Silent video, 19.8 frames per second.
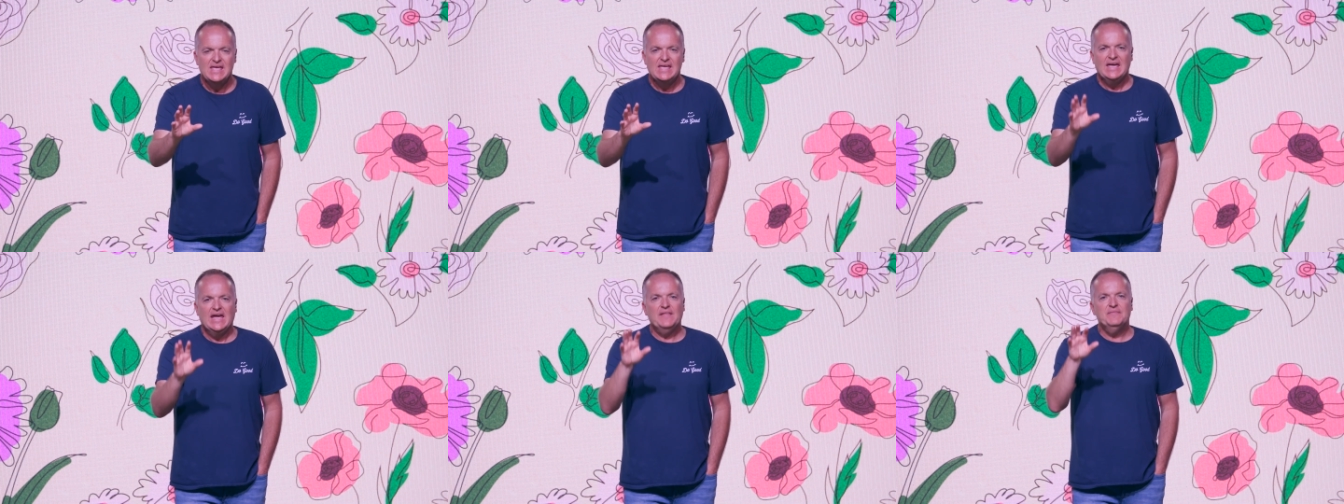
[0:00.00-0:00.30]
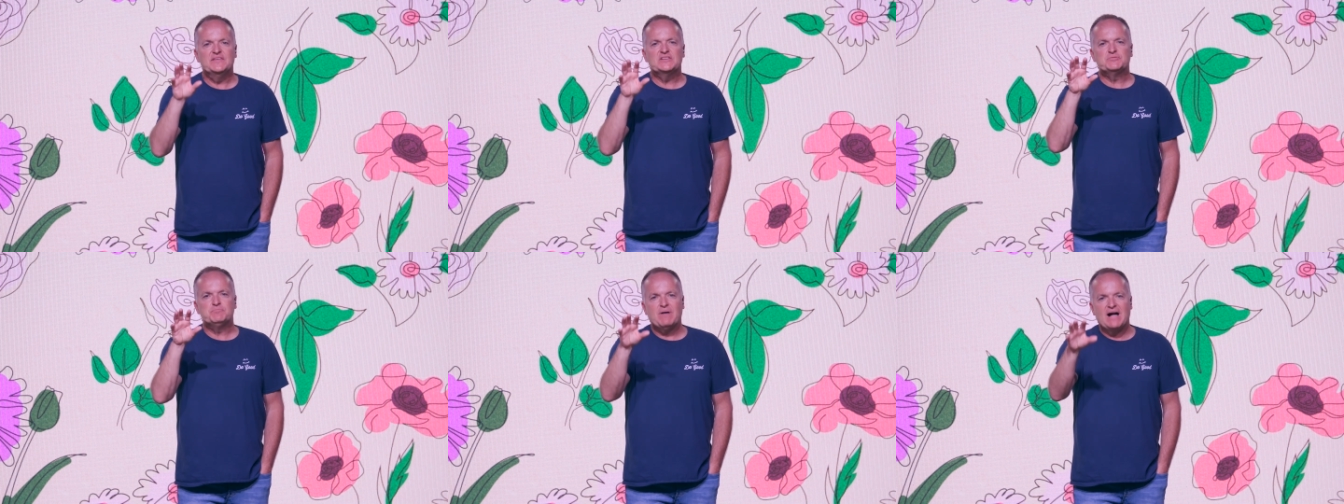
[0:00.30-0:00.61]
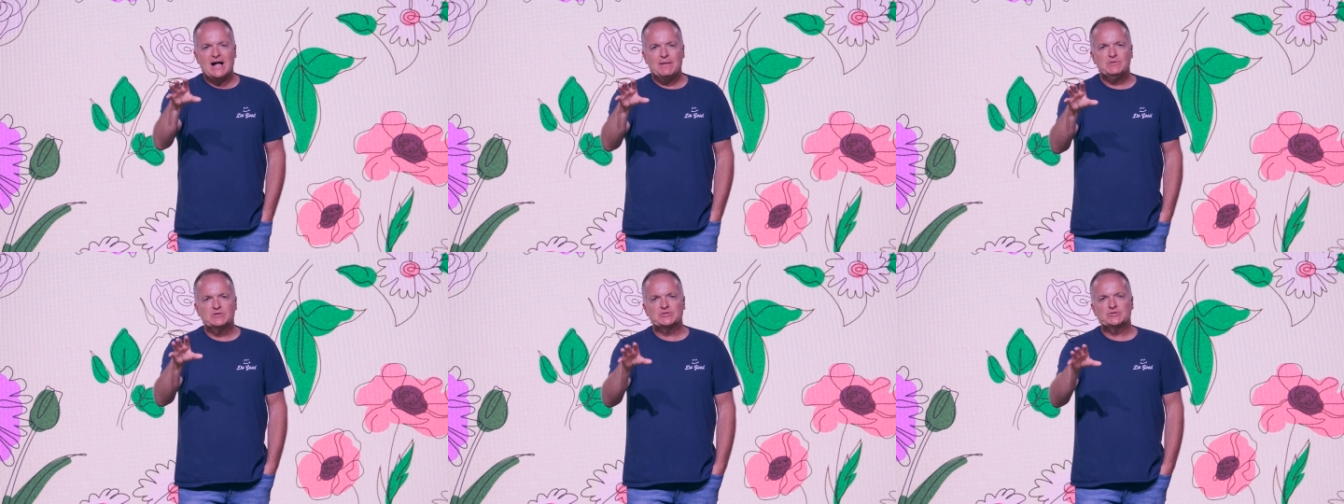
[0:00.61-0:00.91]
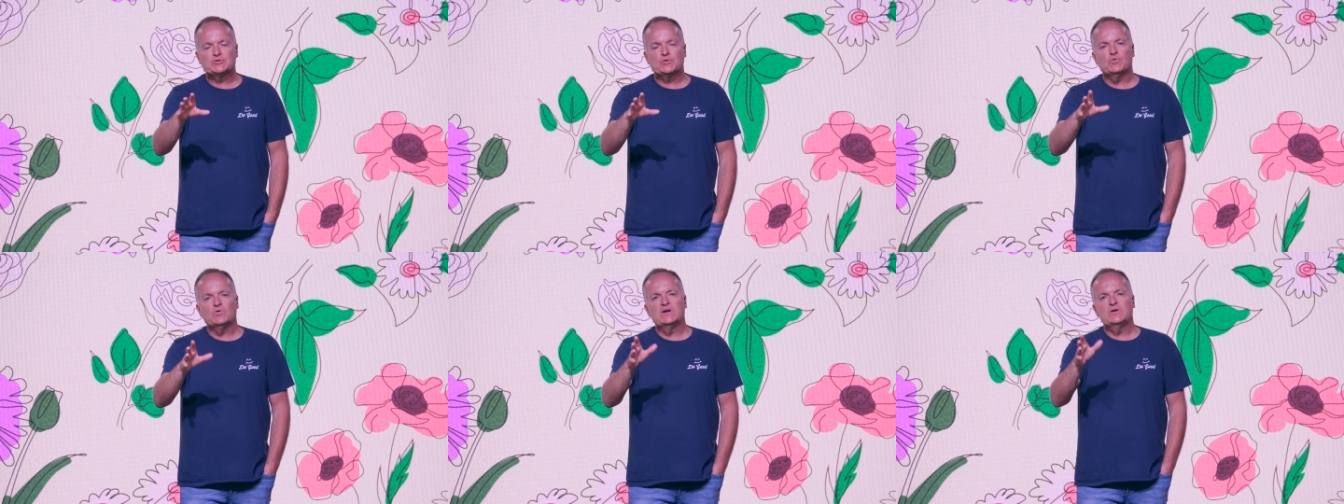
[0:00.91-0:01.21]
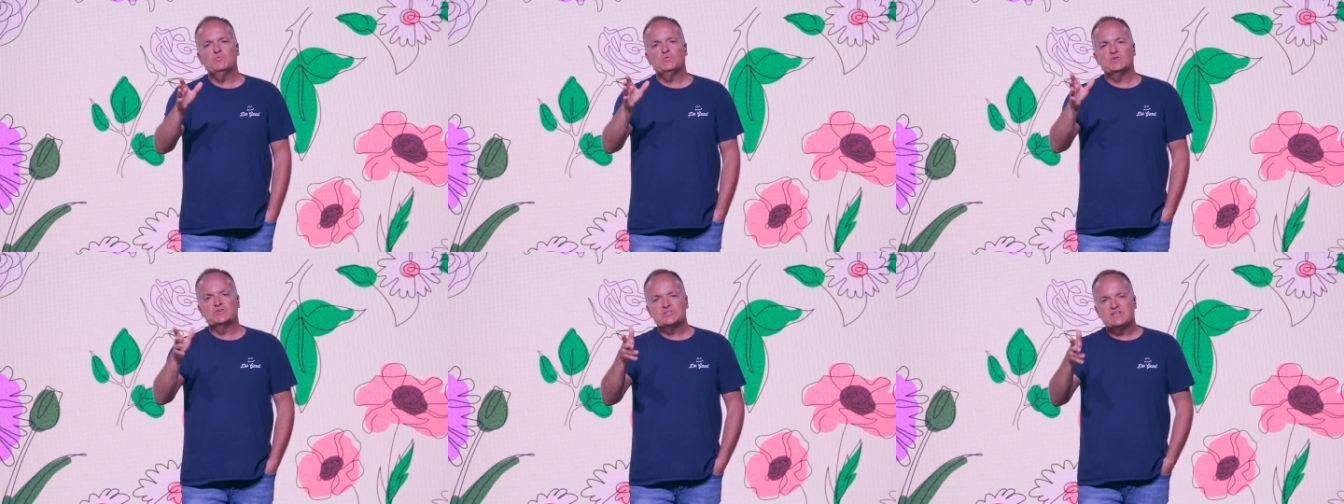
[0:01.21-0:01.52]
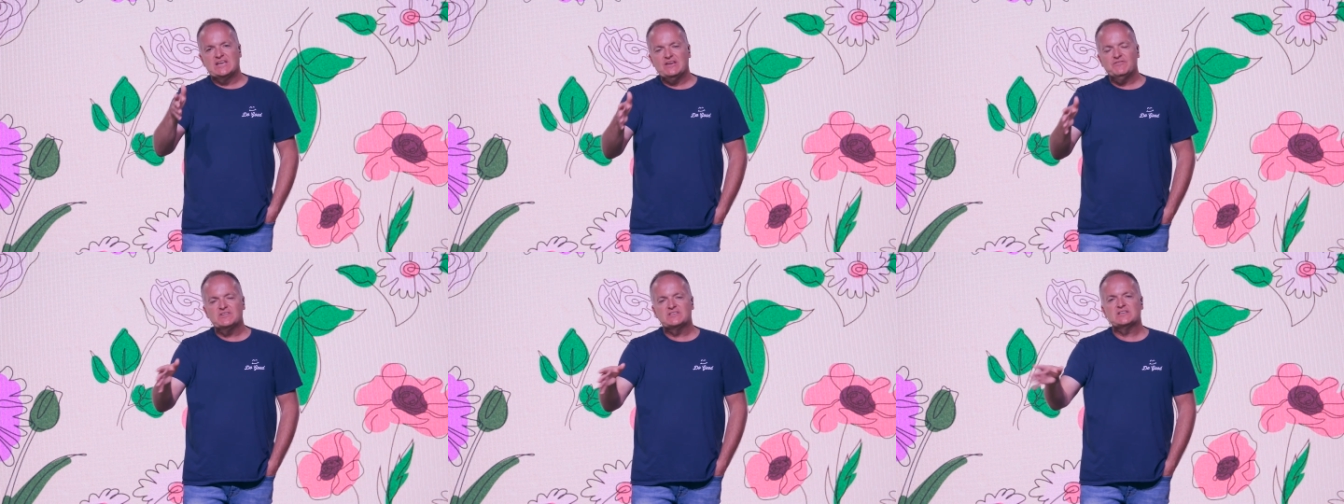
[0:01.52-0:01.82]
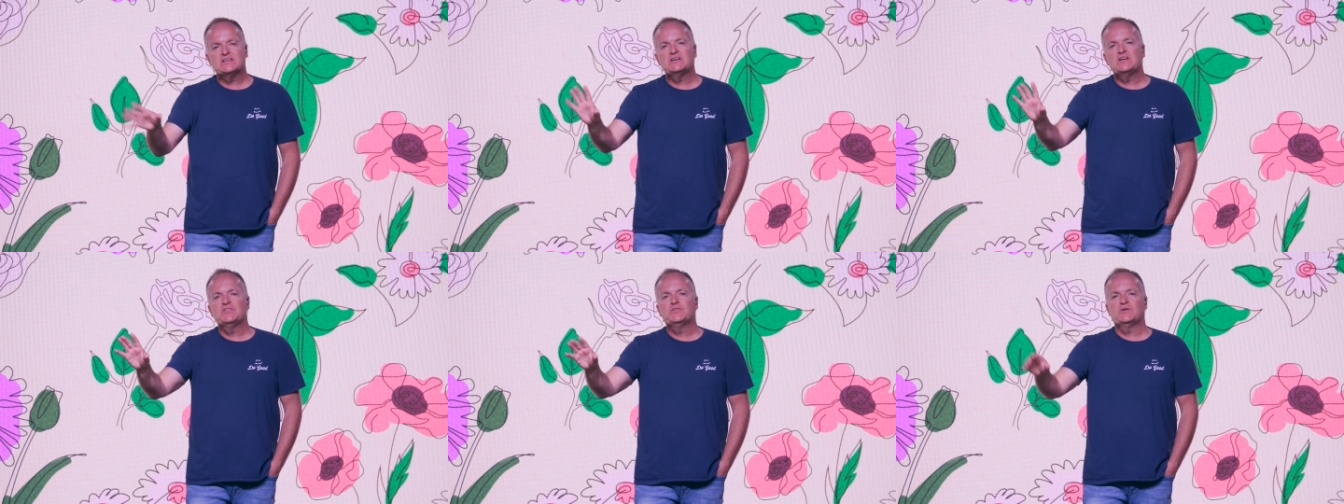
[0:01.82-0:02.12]
And this Bible story will give us
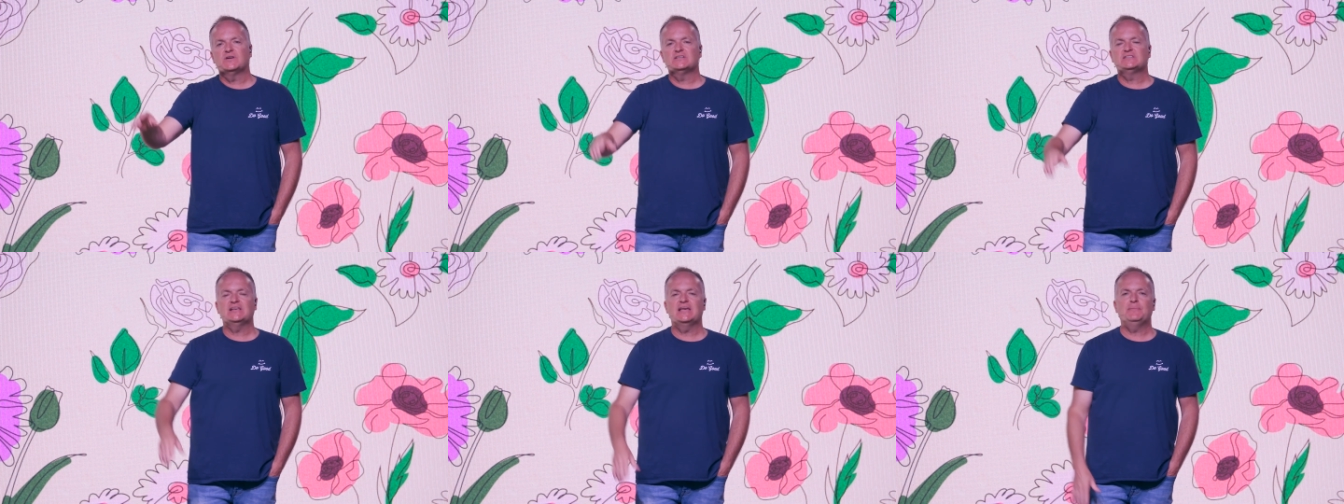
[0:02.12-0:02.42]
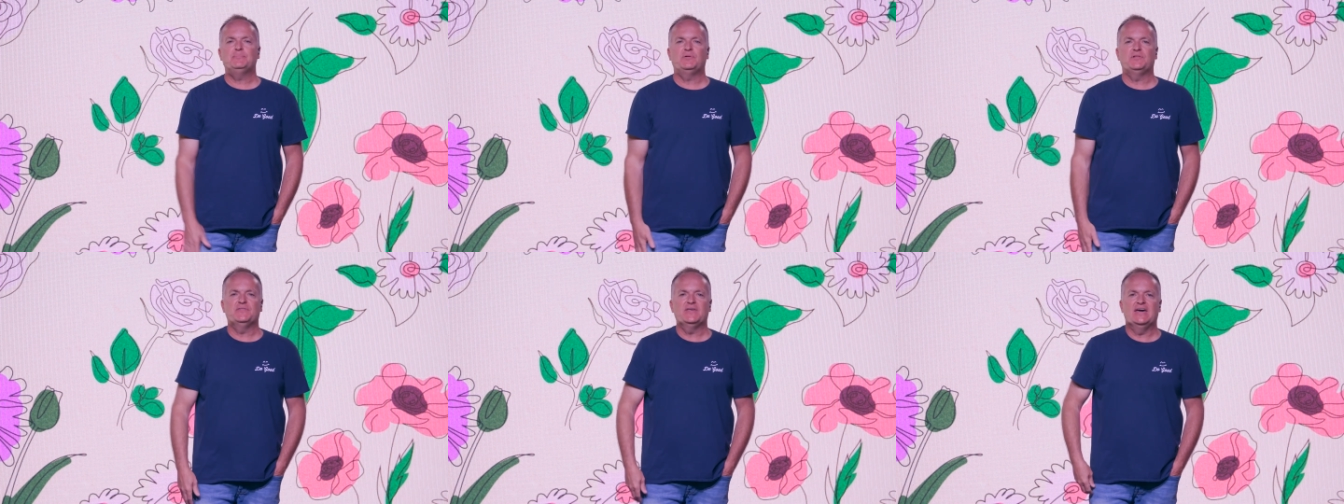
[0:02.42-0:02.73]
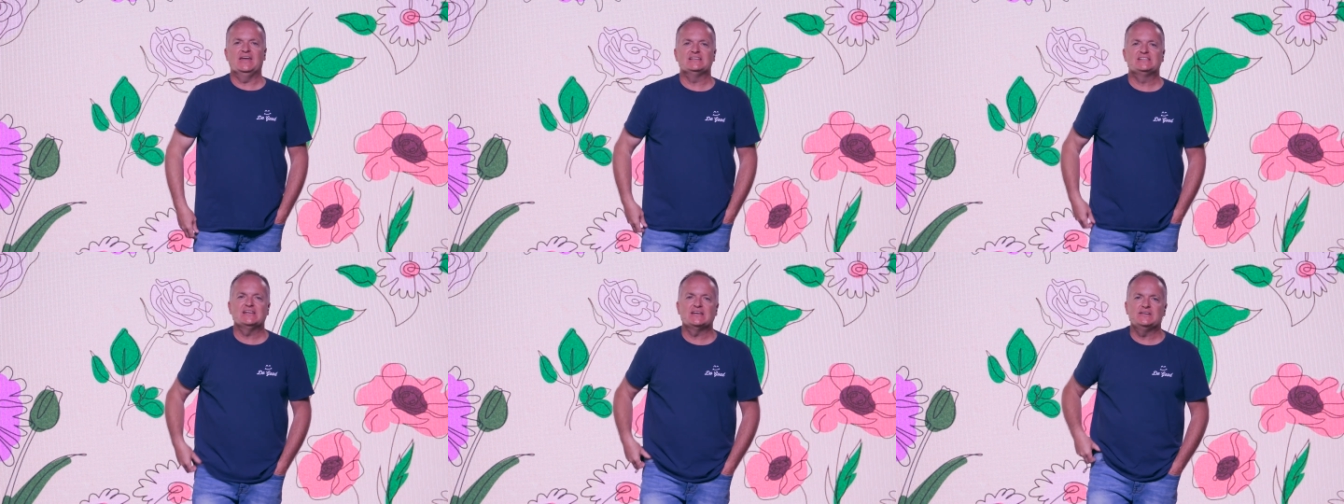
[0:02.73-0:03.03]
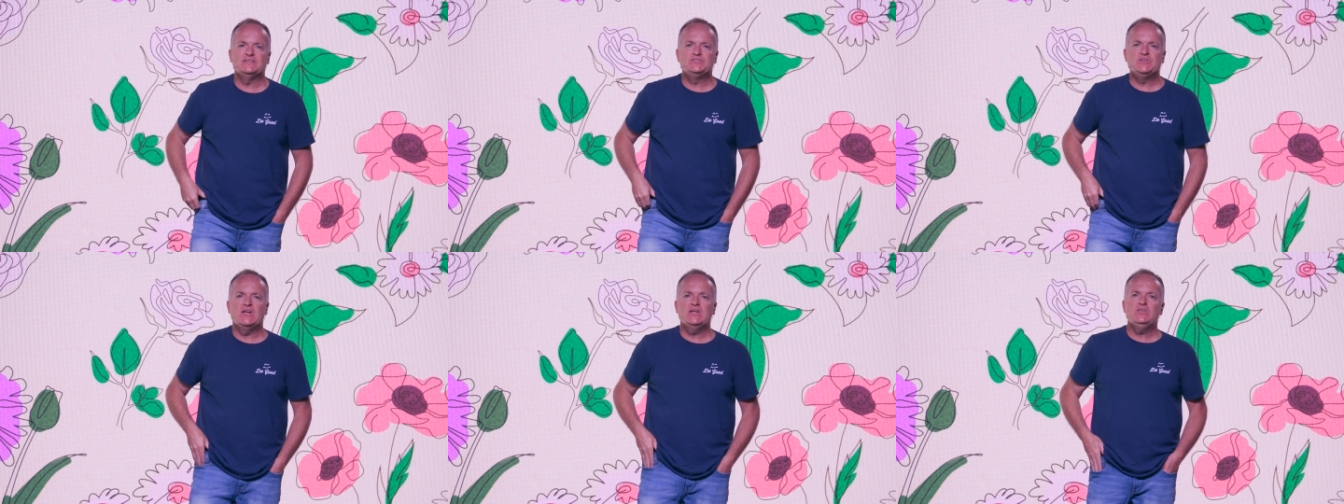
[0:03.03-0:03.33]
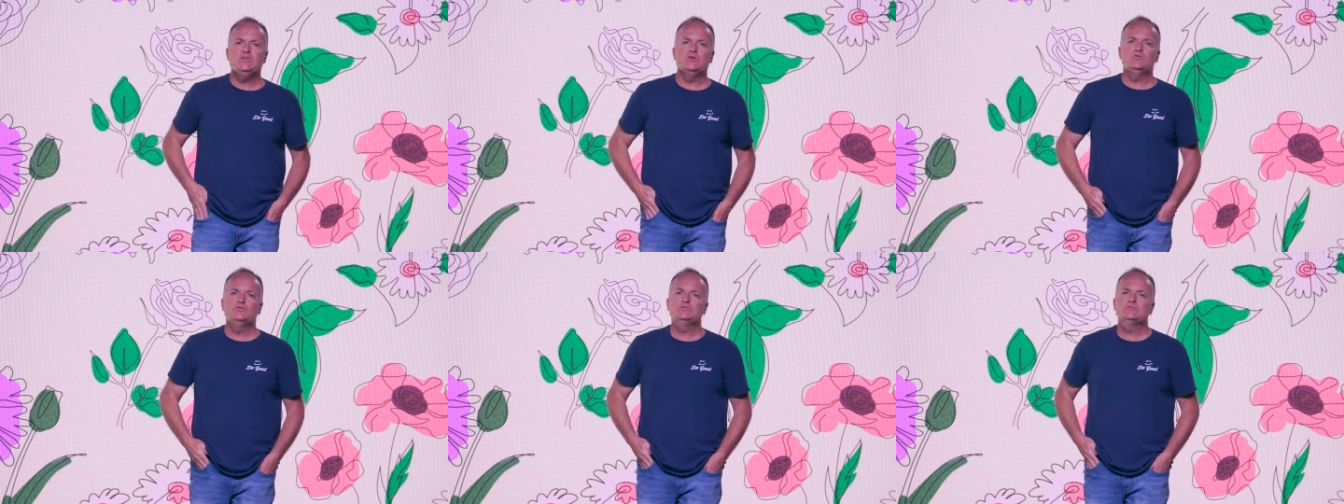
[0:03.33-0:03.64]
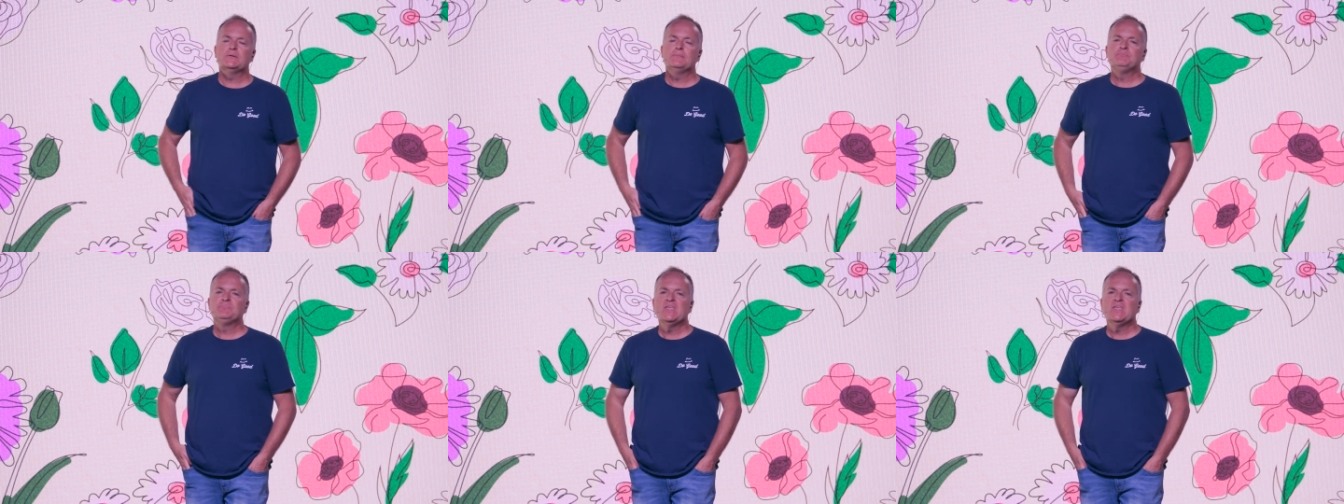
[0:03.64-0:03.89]
another example of that. As it continues,